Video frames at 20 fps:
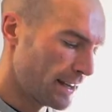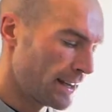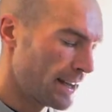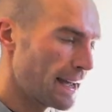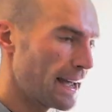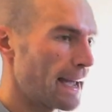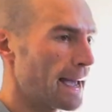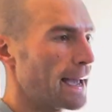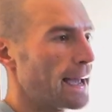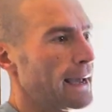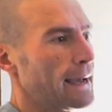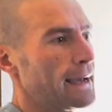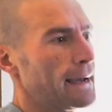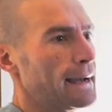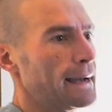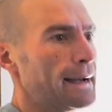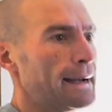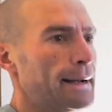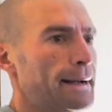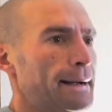
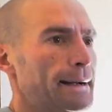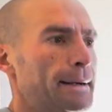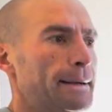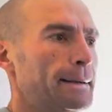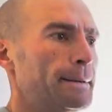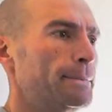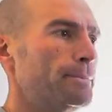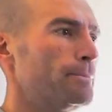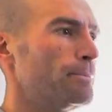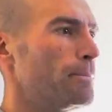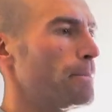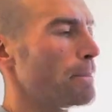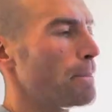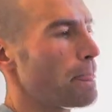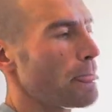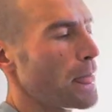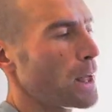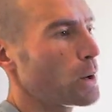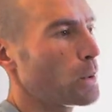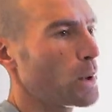
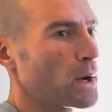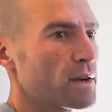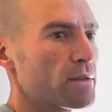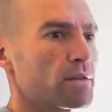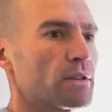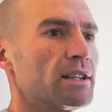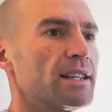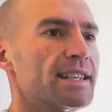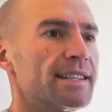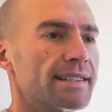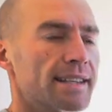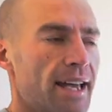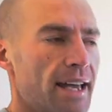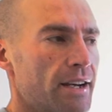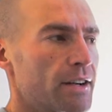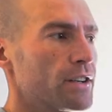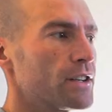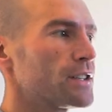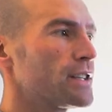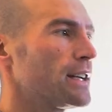quick release
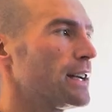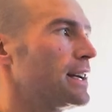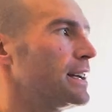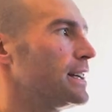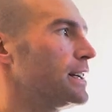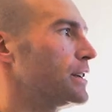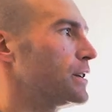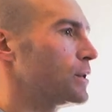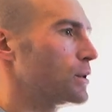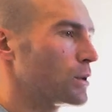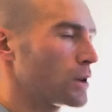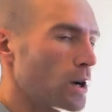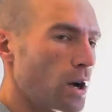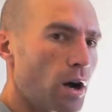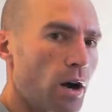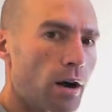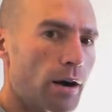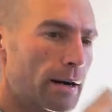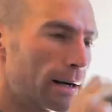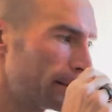energy, you know,
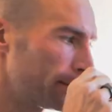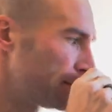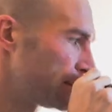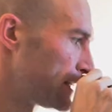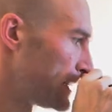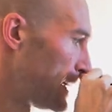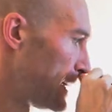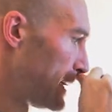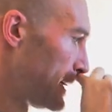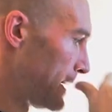carbs,